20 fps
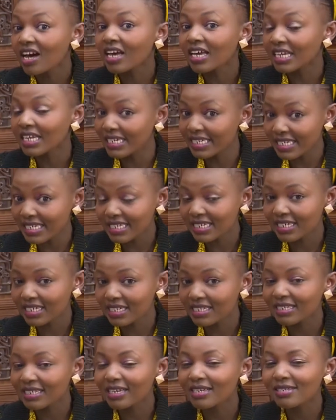in
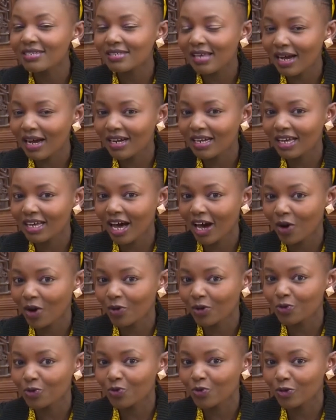details exactly how
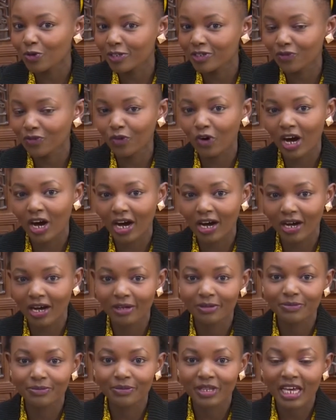it was for her.
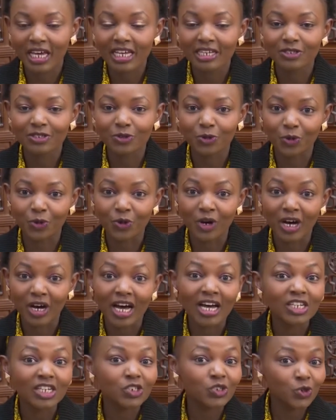So
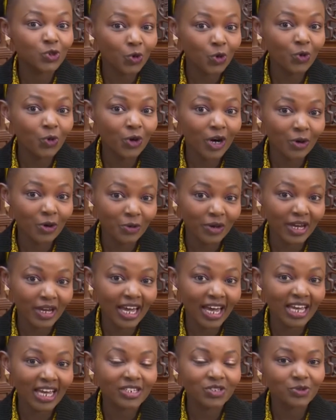don't go away
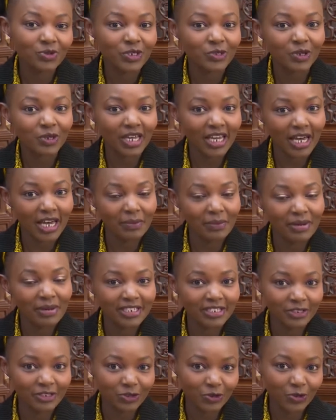as you wait to hear
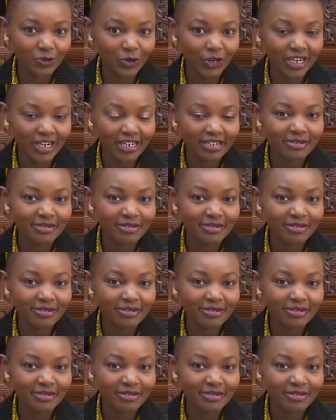Betty's story.